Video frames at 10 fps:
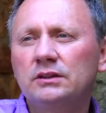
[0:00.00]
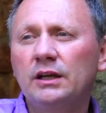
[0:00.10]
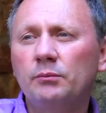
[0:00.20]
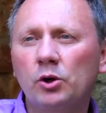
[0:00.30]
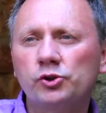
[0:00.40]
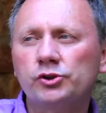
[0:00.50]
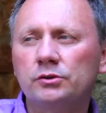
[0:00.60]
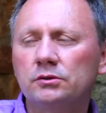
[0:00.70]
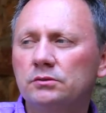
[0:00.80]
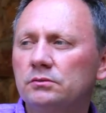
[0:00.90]

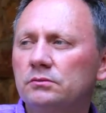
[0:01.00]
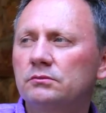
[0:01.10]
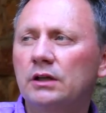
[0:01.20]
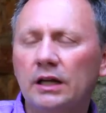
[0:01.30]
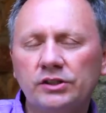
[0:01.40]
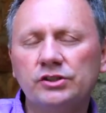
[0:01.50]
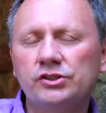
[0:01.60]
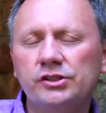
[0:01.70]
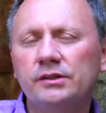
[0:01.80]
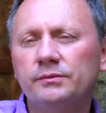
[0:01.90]
emotional
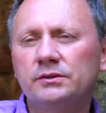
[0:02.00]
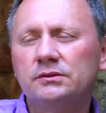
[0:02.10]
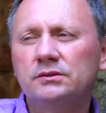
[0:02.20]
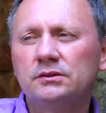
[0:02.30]
relationships?